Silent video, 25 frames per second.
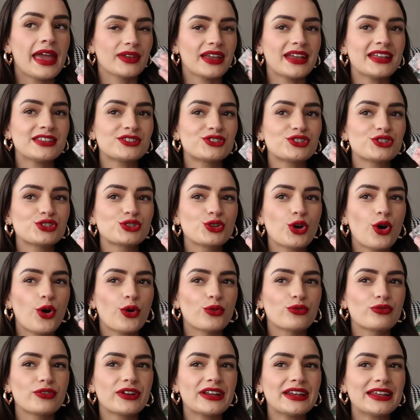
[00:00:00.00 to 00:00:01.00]
It's just
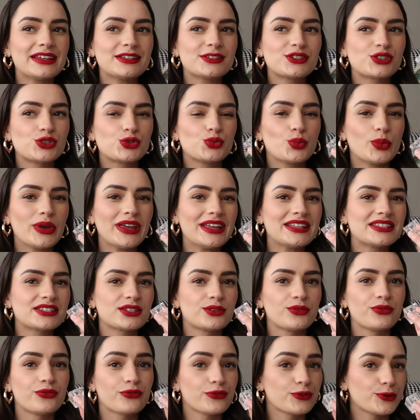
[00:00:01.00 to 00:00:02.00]
got a really sweet
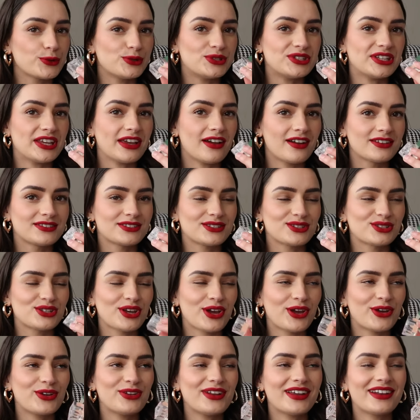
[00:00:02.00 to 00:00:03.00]
and fruity
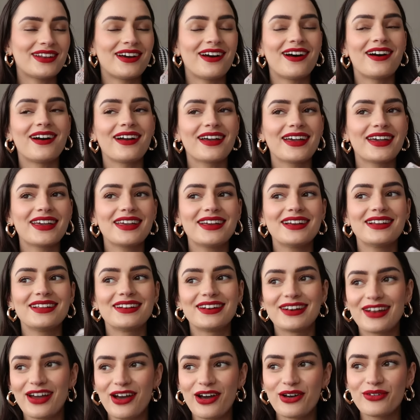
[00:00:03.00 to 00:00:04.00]
undertone, and I
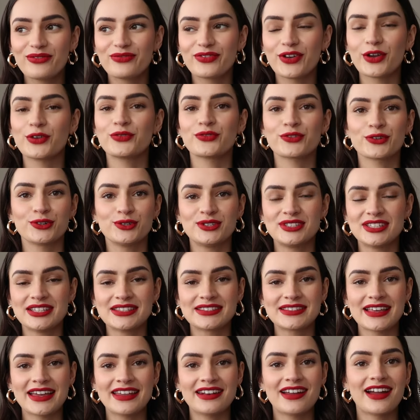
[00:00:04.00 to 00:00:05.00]
love a fruity
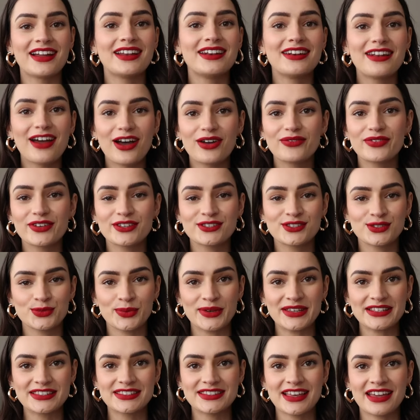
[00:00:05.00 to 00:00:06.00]
scent. I love a
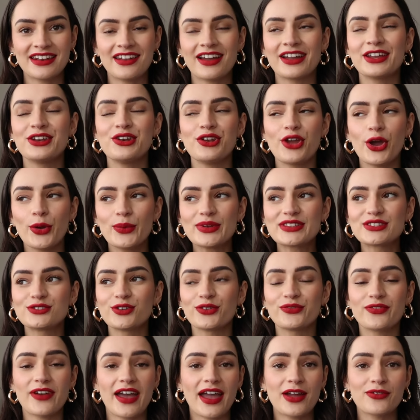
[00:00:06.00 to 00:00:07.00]
sweet scent. I know it's
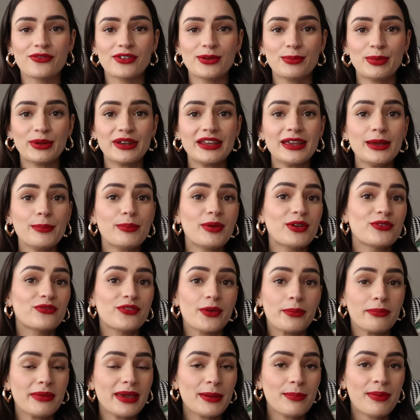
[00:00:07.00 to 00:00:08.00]
not for everybody, but
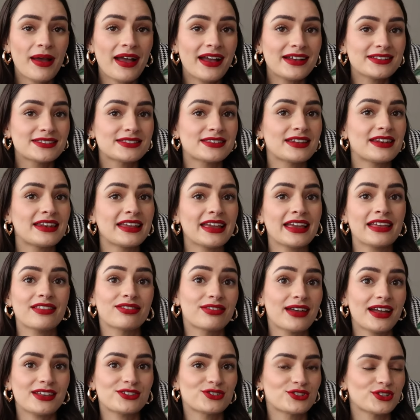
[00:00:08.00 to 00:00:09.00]
for me personally,
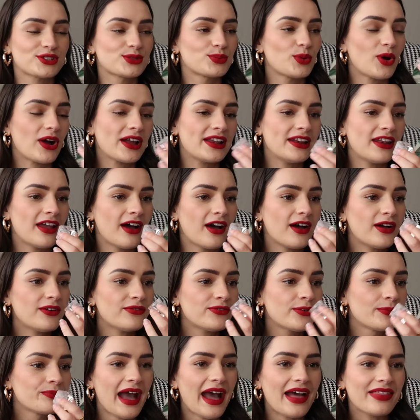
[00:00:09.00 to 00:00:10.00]
that's just what I
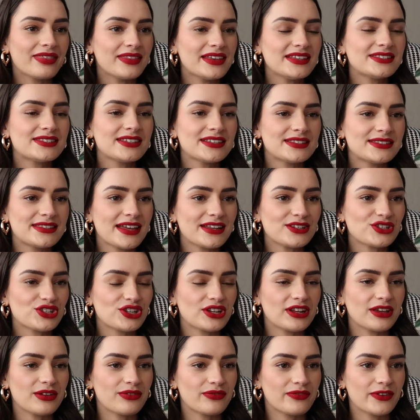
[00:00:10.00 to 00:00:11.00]
love. And this
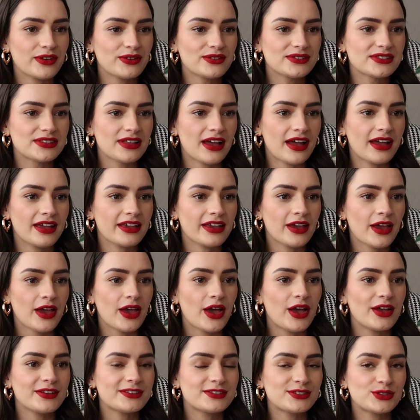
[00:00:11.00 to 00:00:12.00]
essentially feels like
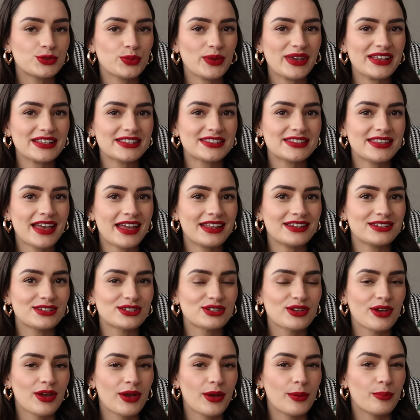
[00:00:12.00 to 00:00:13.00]
a sweet
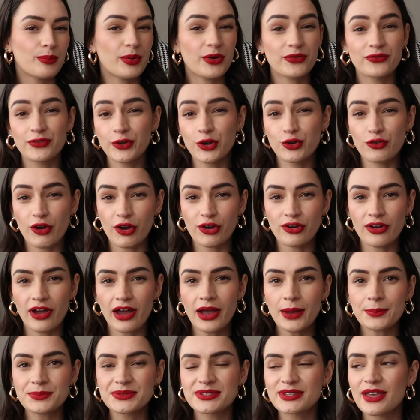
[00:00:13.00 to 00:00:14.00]
scent, but for
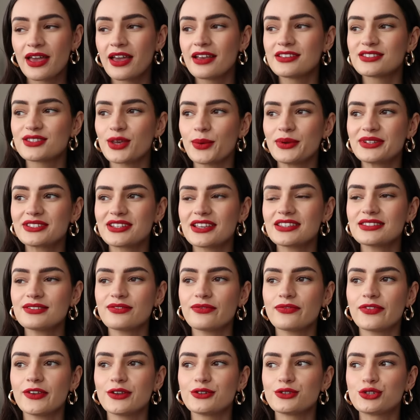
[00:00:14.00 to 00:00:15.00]
grown-ups. So it
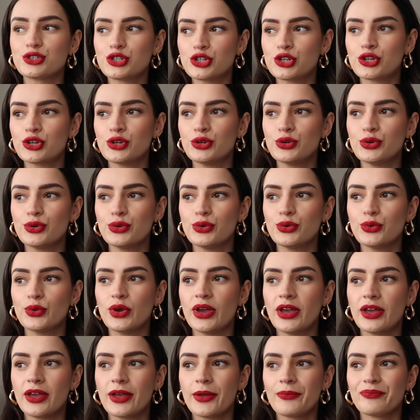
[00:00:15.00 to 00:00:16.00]
doesn't feel
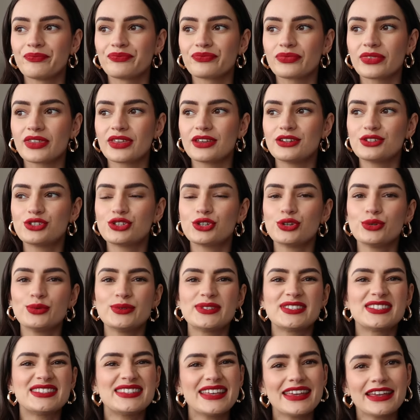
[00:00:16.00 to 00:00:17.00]
too
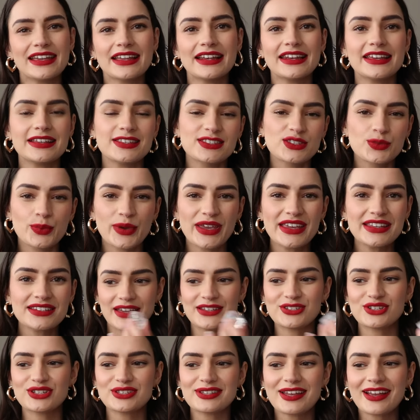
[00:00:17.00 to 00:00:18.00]
sickly sweet.
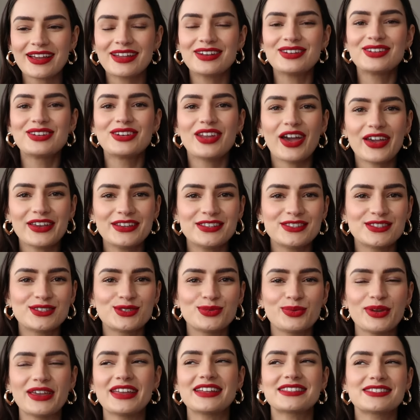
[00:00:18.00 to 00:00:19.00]
It's just like a nice
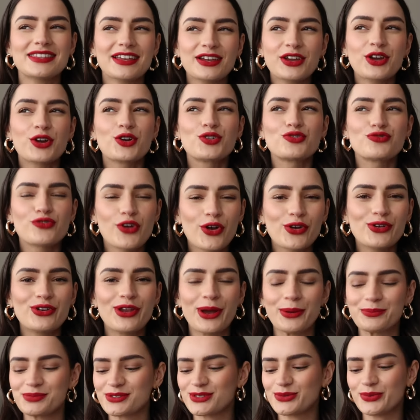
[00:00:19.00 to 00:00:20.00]
sweet. It's like a
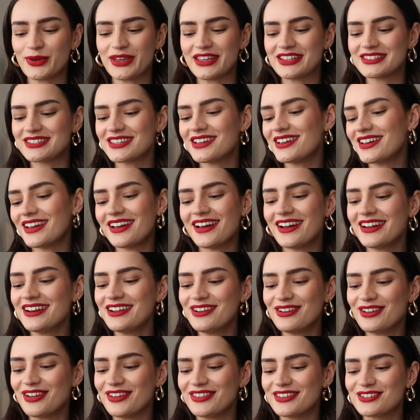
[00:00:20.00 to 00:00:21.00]
grown-up sweet. I
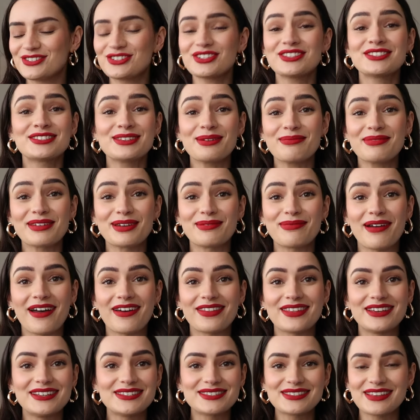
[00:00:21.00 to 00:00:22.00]
don't know. There's just something
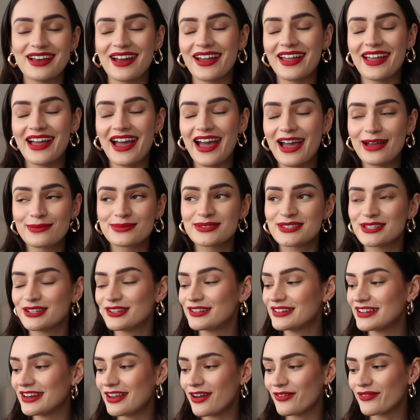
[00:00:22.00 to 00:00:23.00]
about this. I
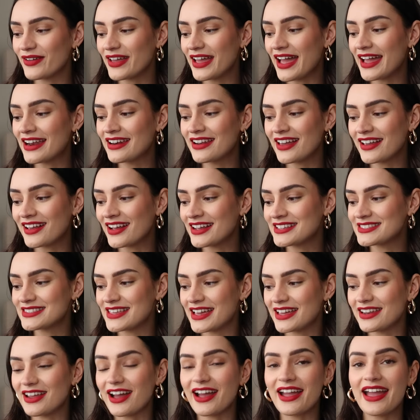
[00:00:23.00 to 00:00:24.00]
absolutely love it. And like I
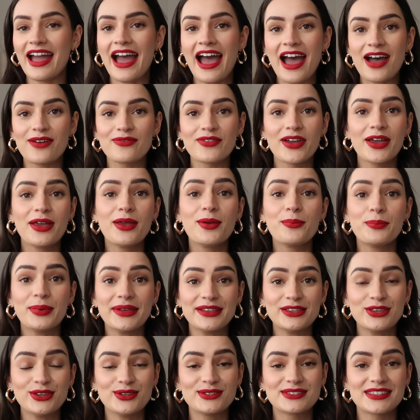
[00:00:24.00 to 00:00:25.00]
said, I have
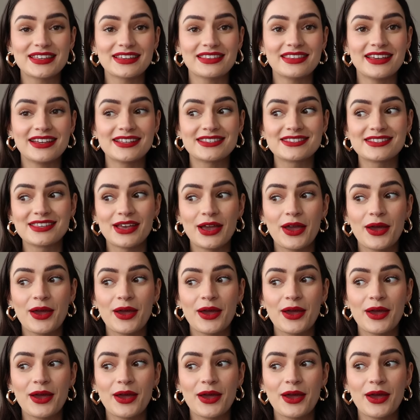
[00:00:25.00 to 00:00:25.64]
been using this